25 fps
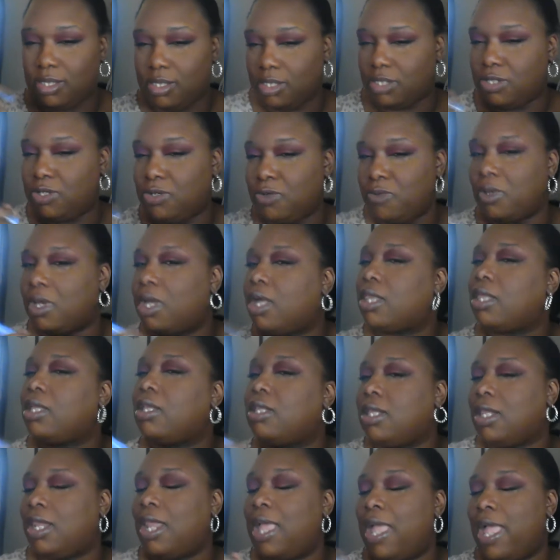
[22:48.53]
the
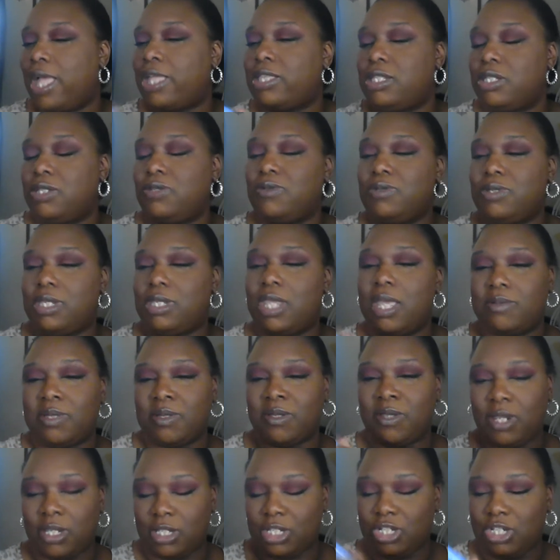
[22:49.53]
last two steps.
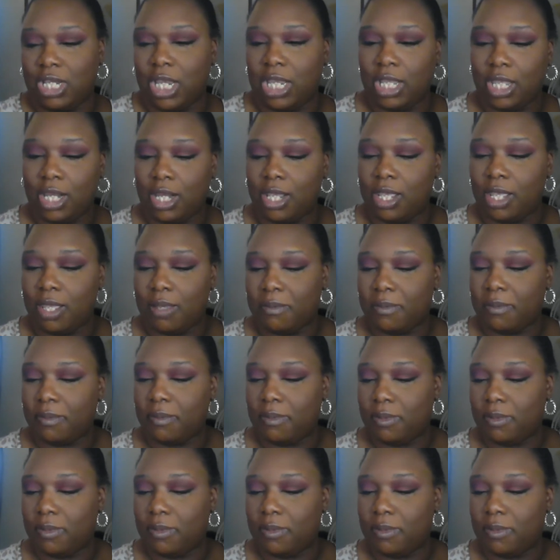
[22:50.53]
I'm going to shake it up.